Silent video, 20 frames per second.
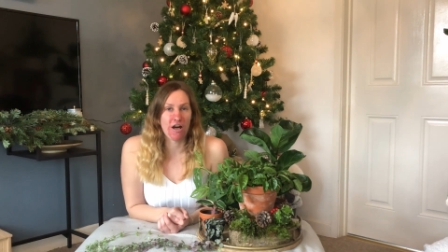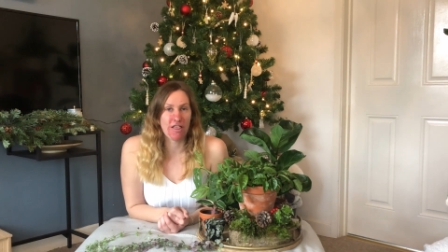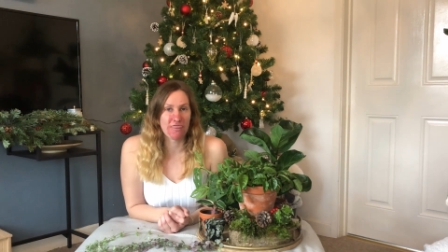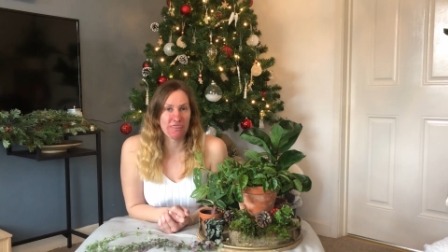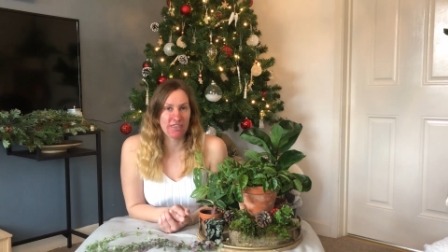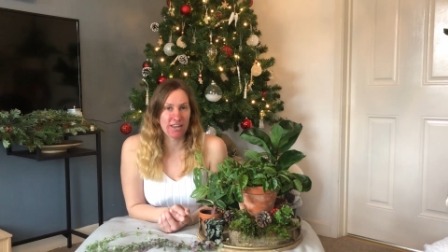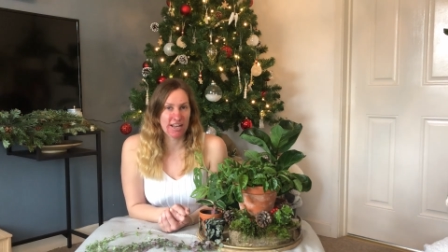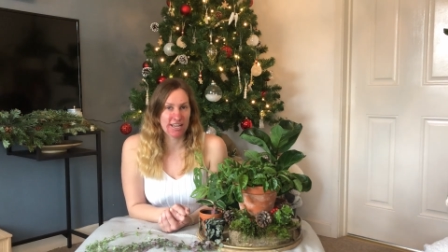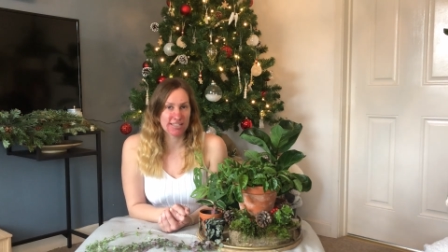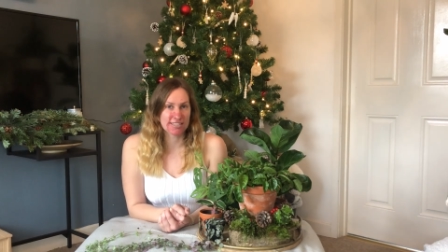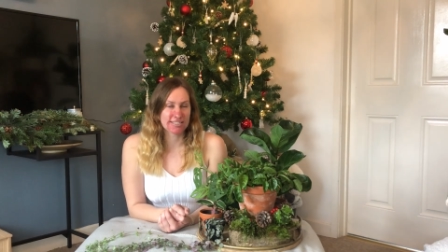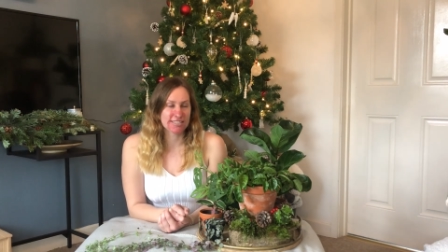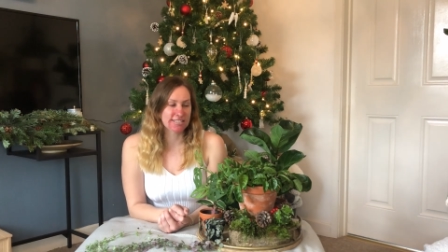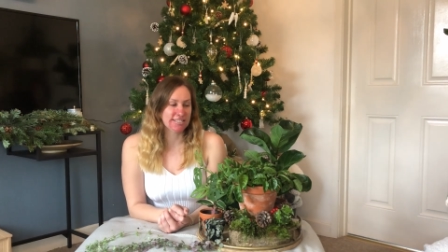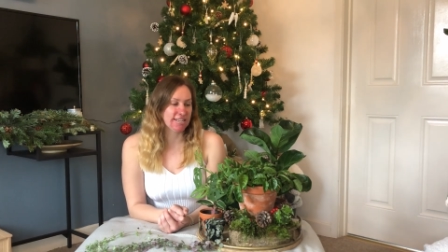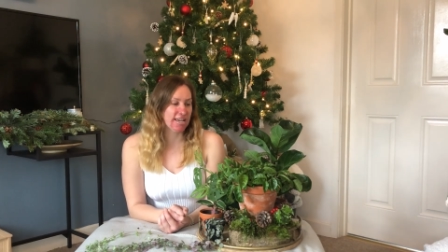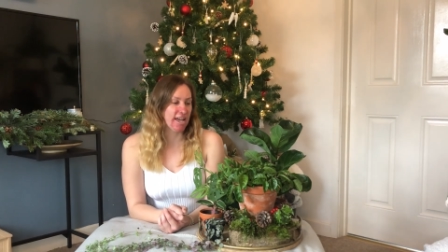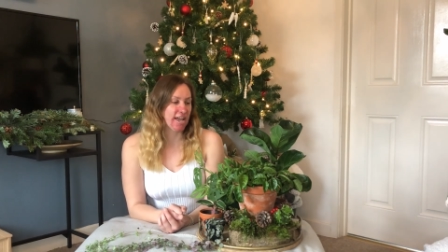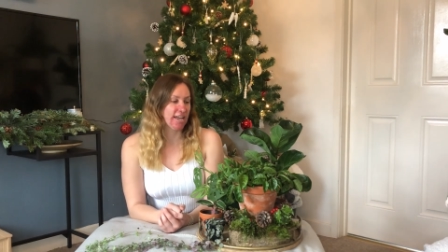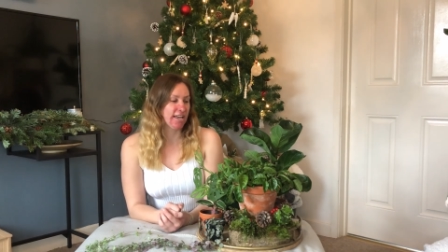on the list
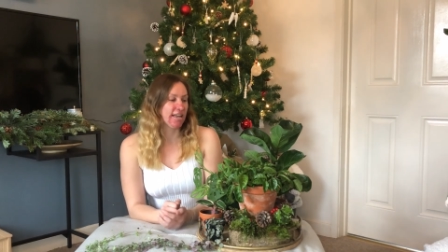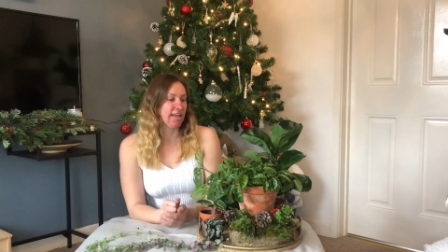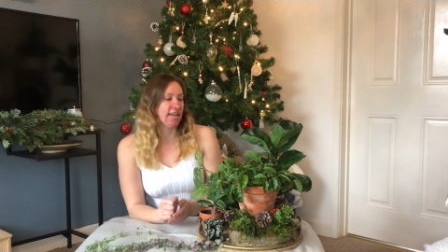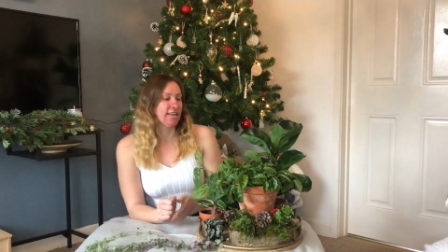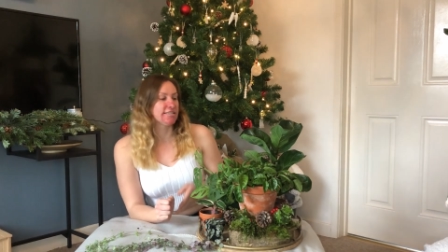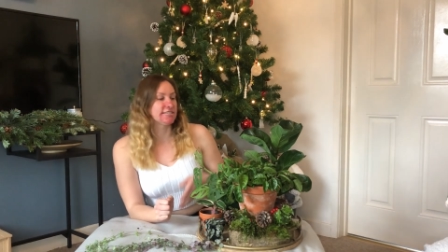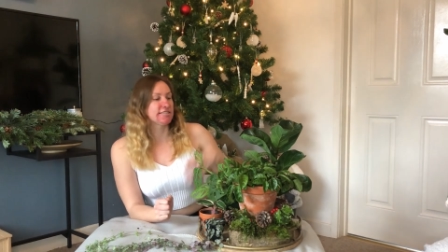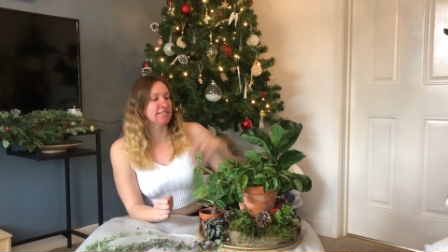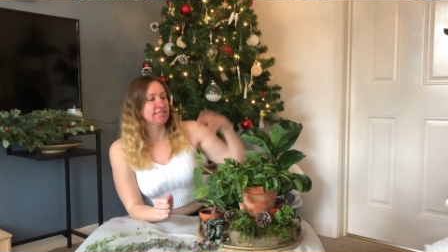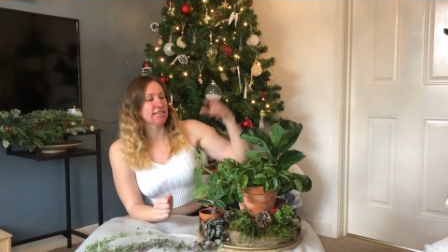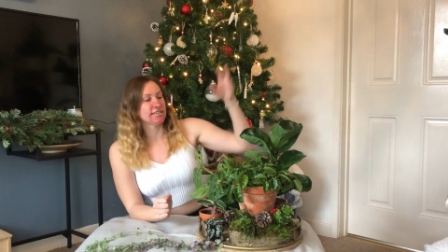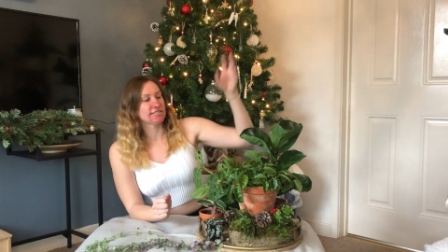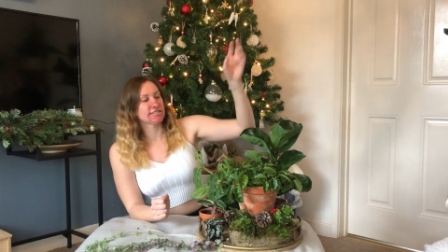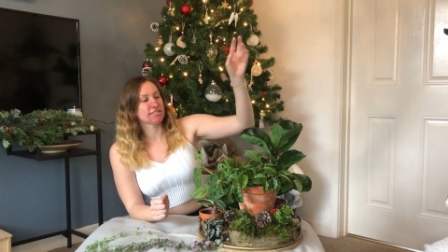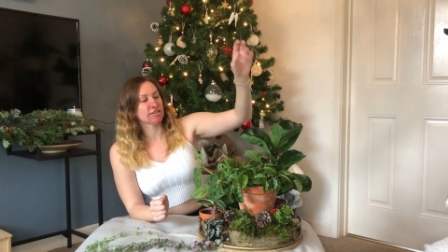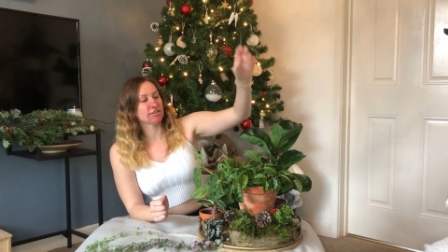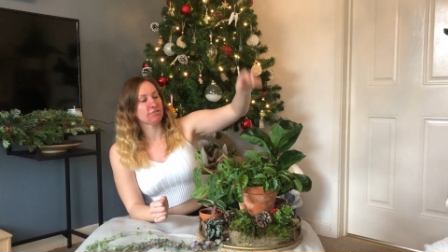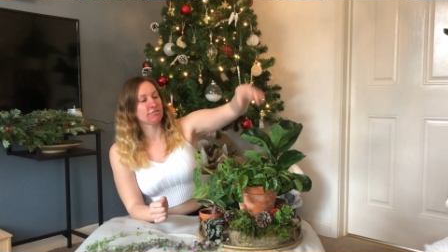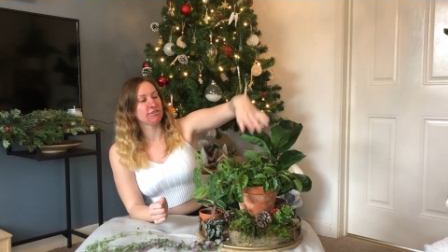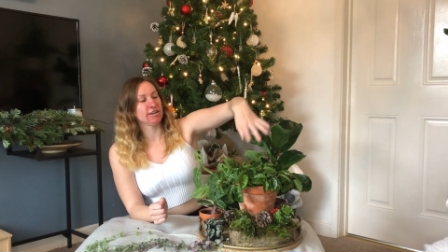today is this
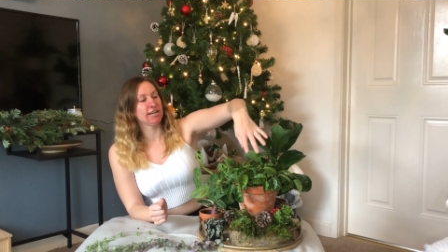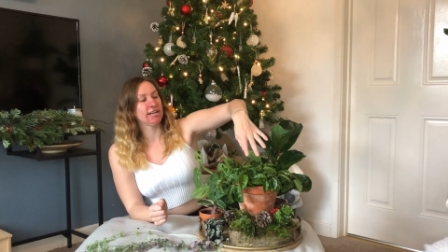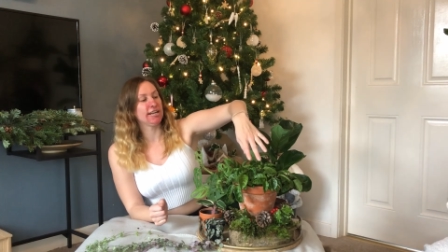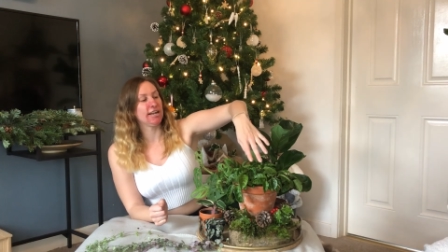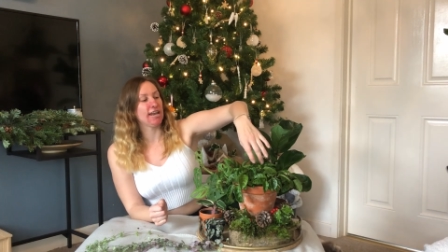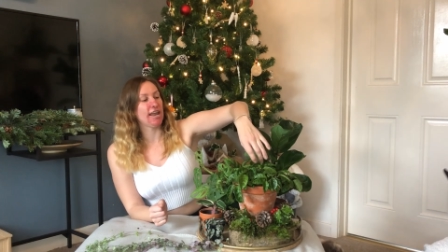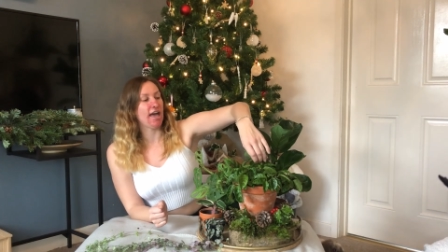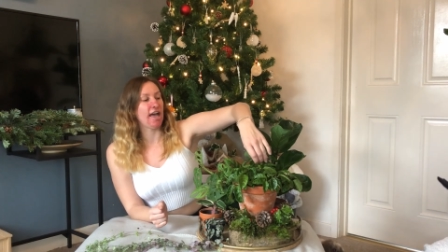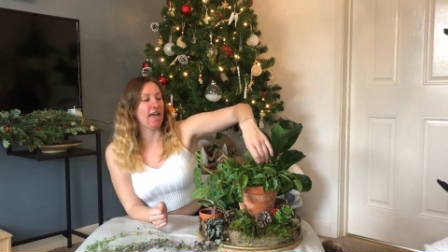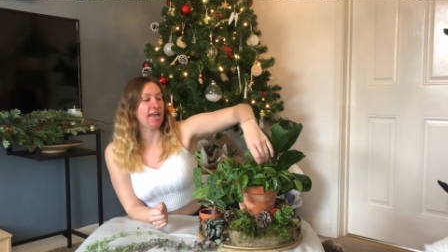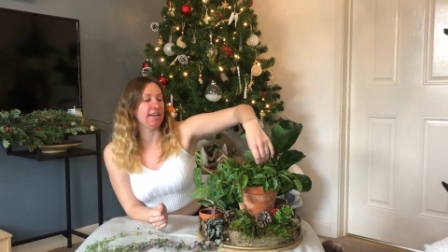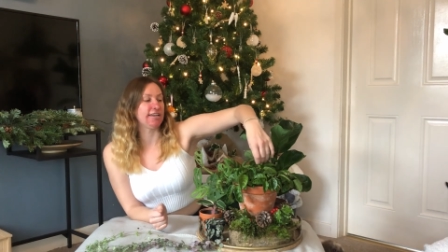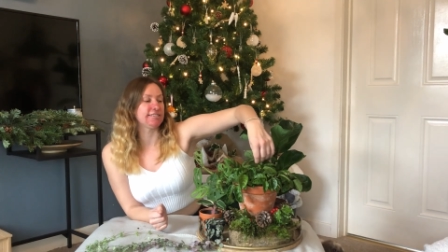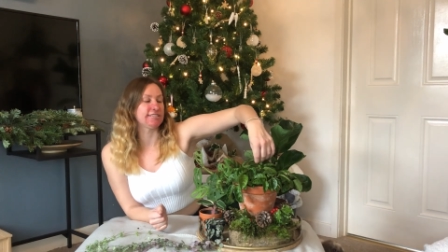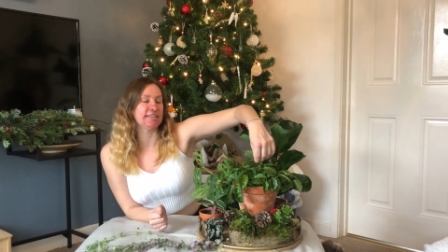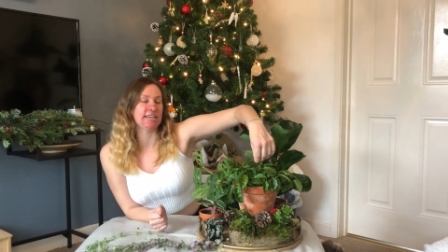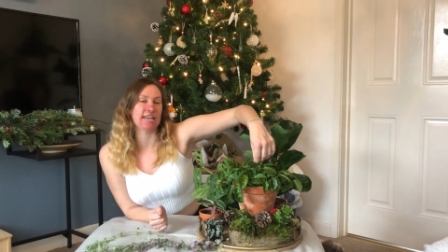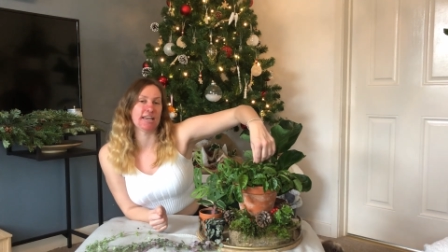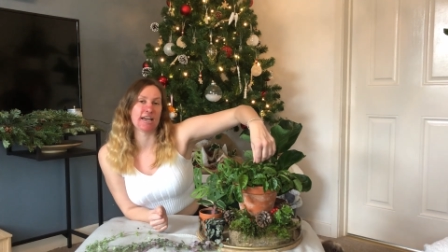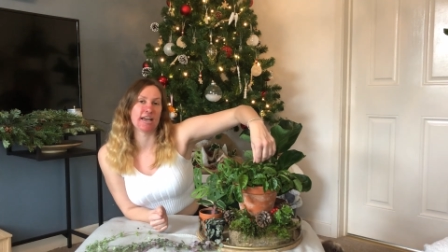Crinkle 8
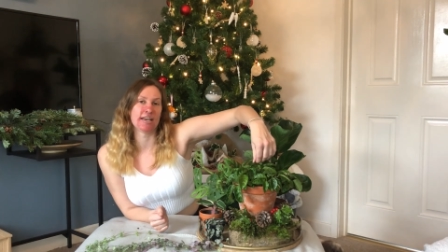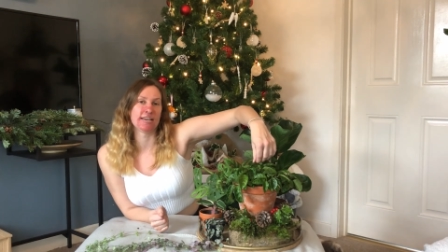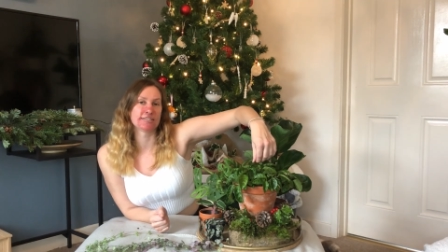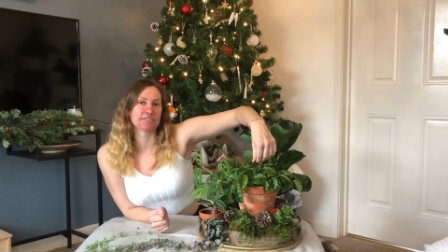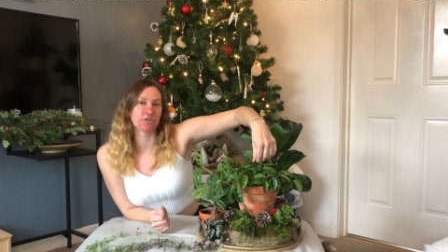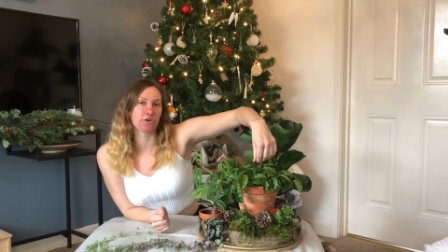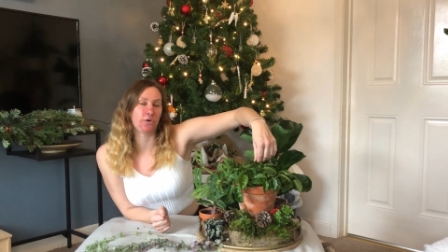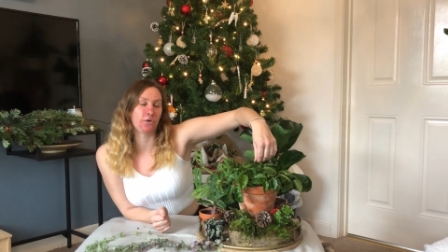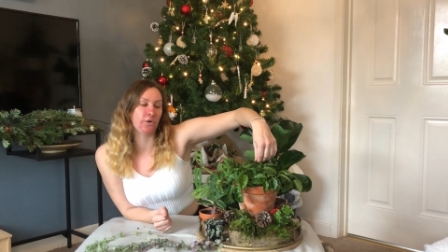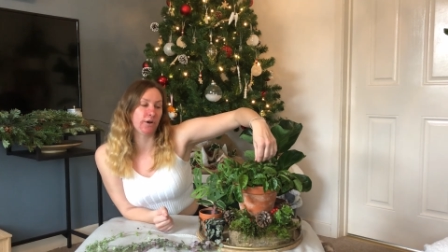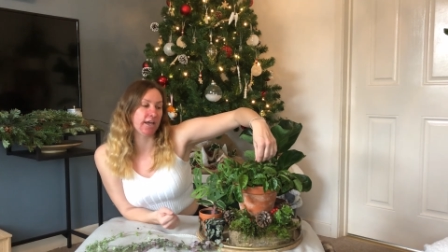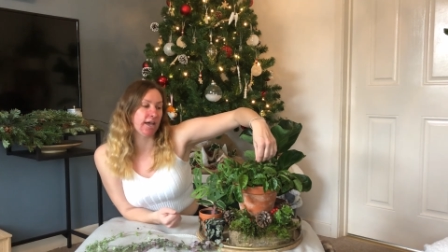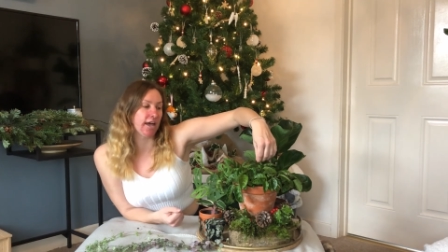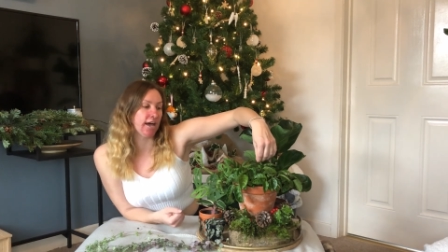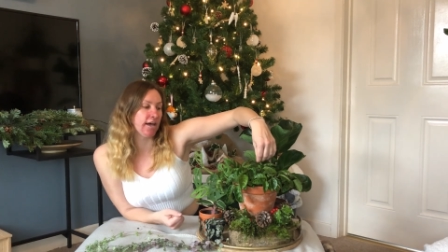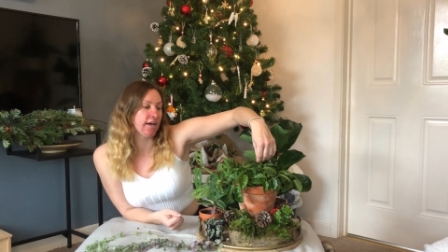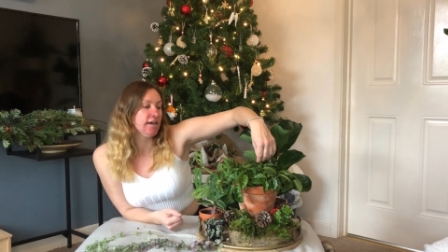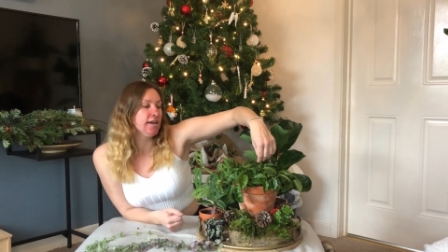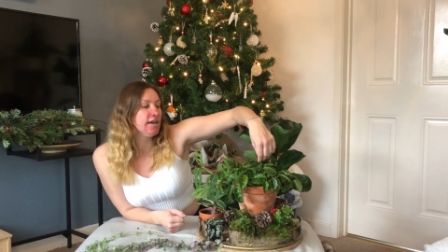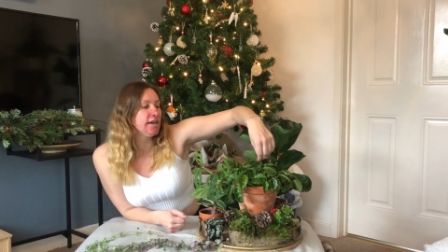here. It's a
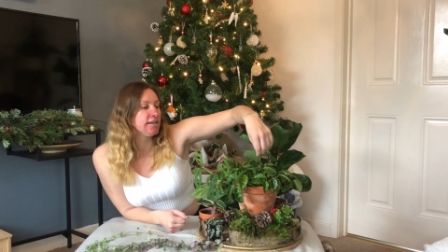Hoya.